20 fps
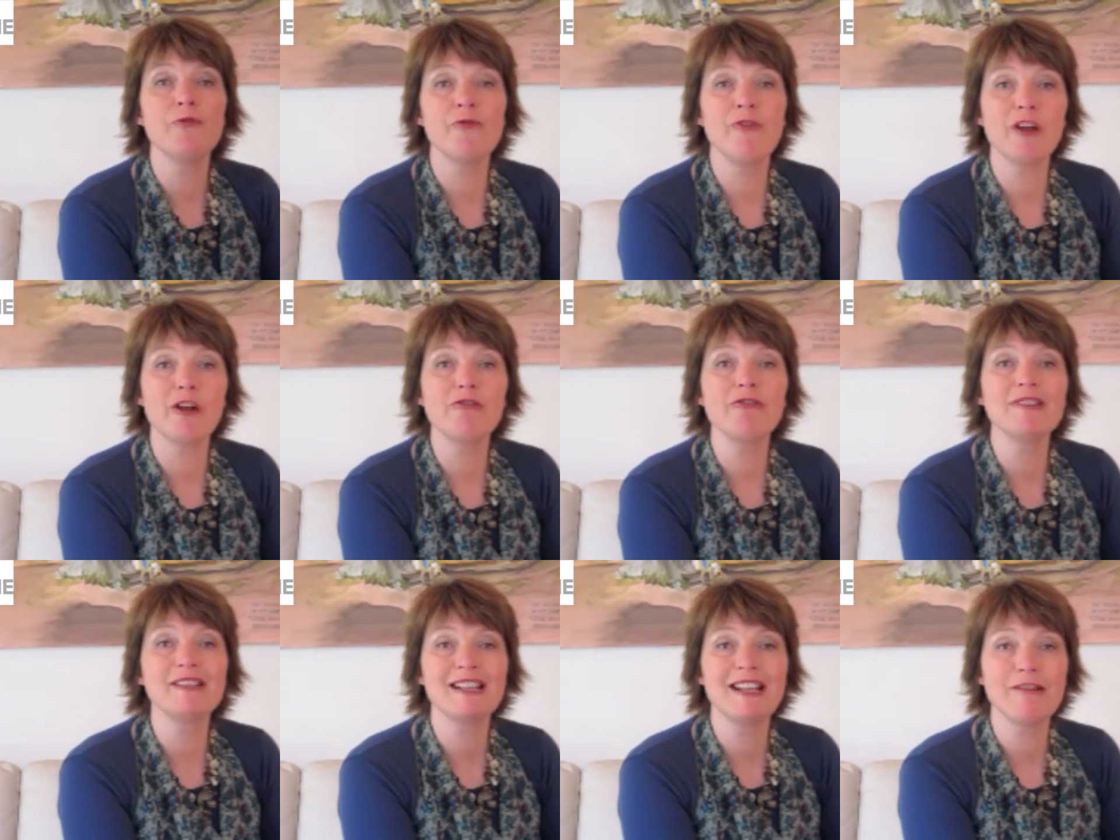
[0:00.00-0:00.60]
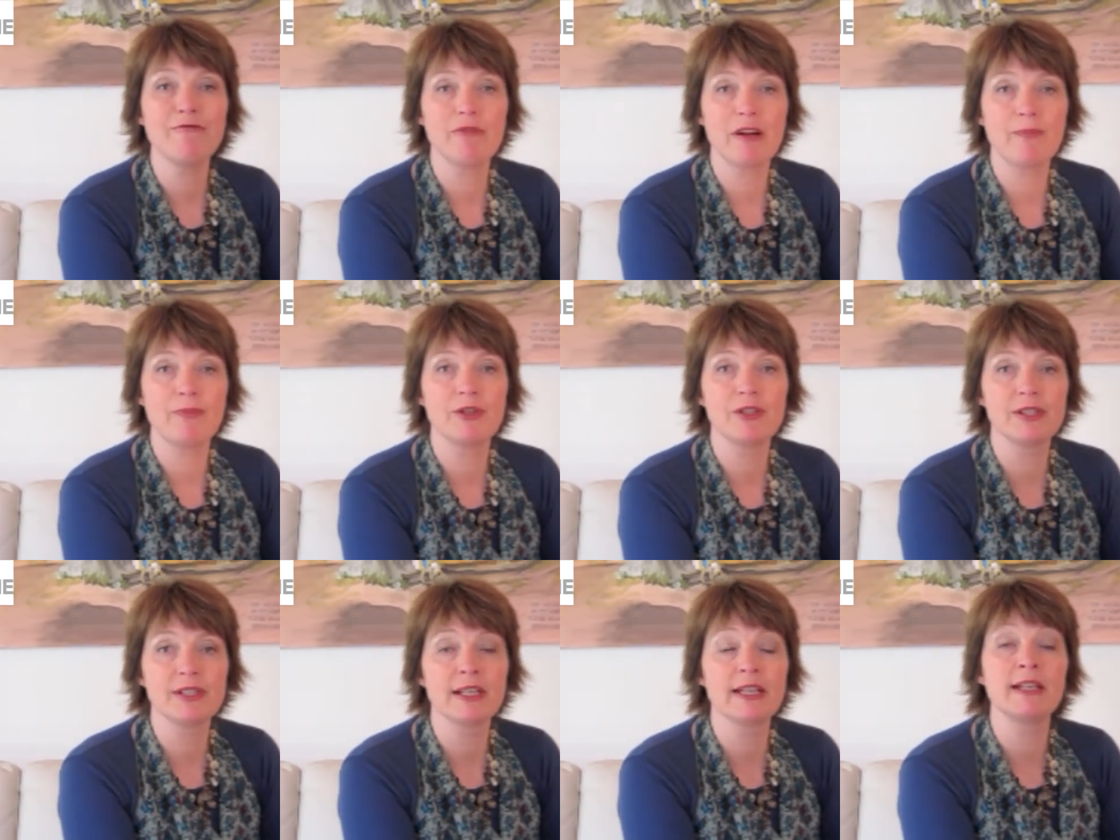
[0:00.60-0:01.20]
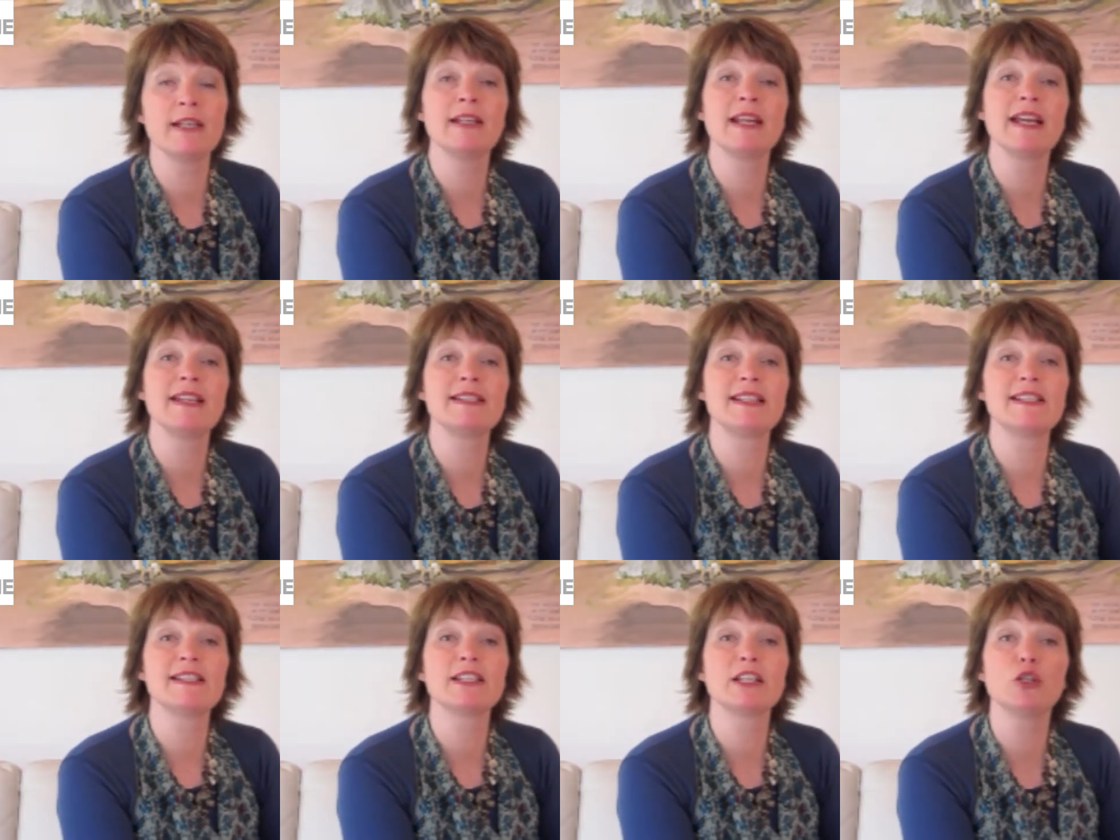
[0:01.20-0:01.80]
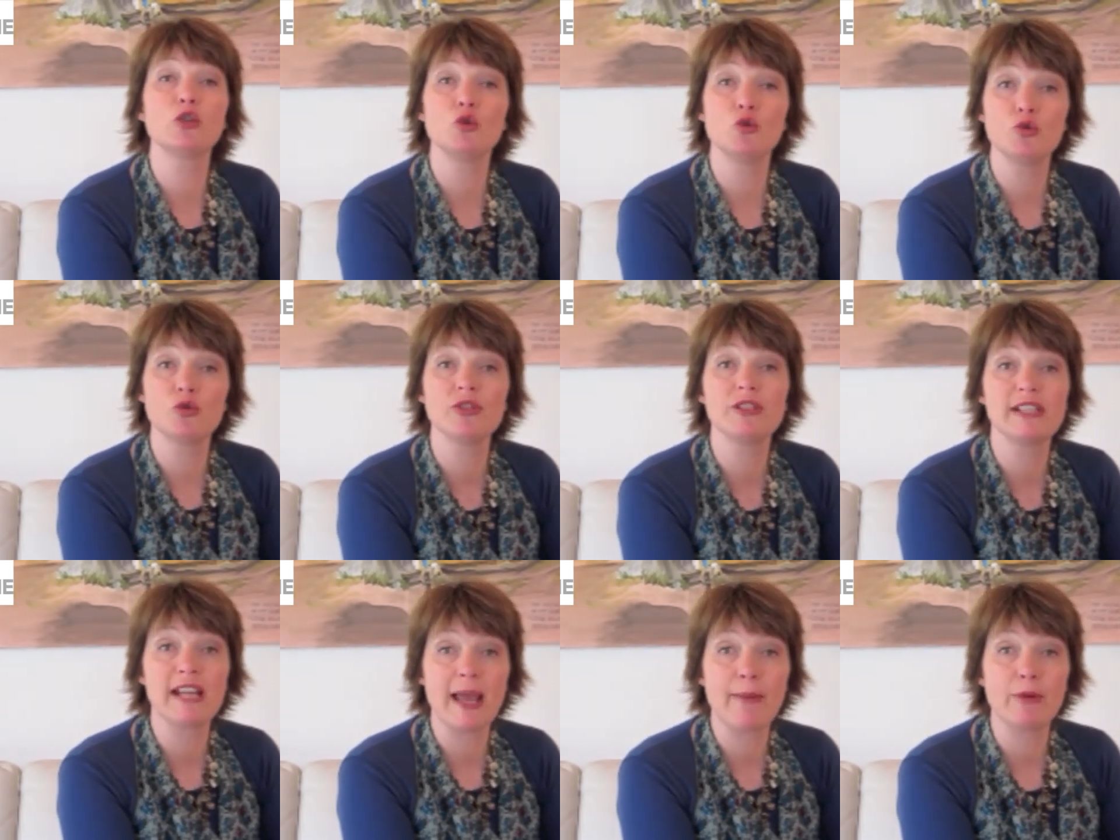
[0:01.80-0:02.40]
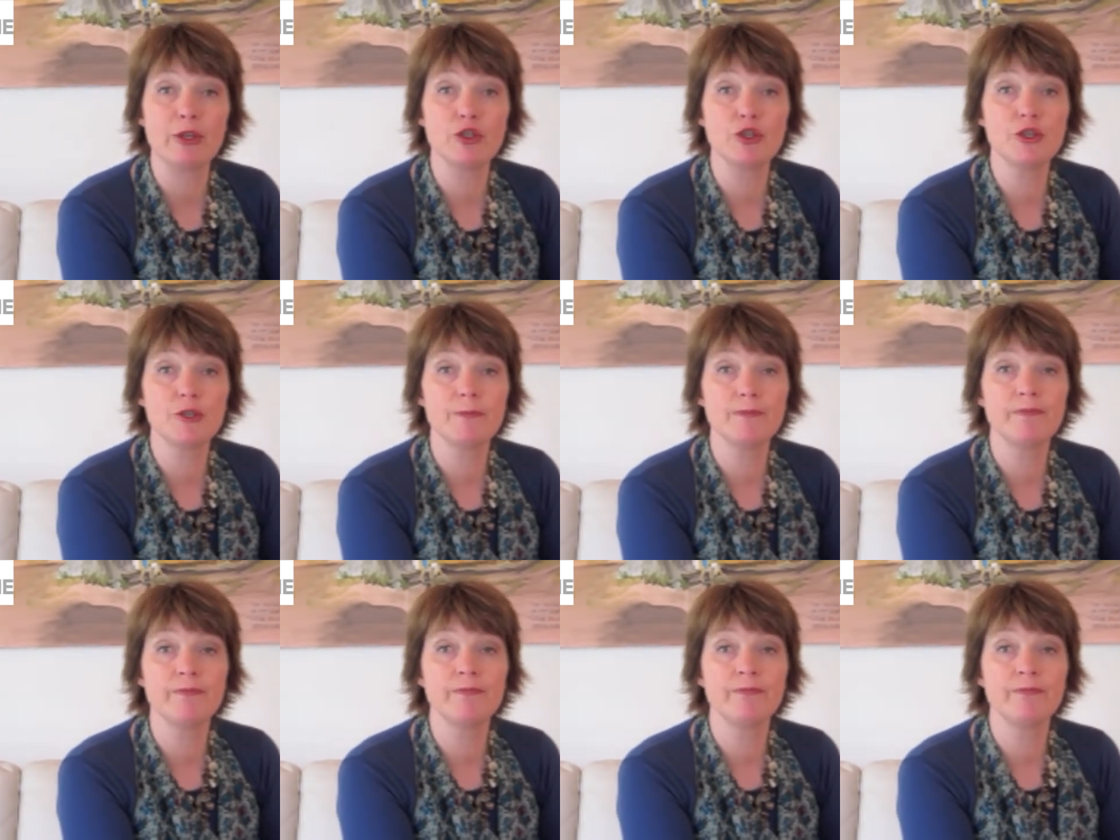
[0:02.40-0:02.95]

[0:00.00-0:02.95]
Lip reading: vigorously rub the skin, as this can cause damage.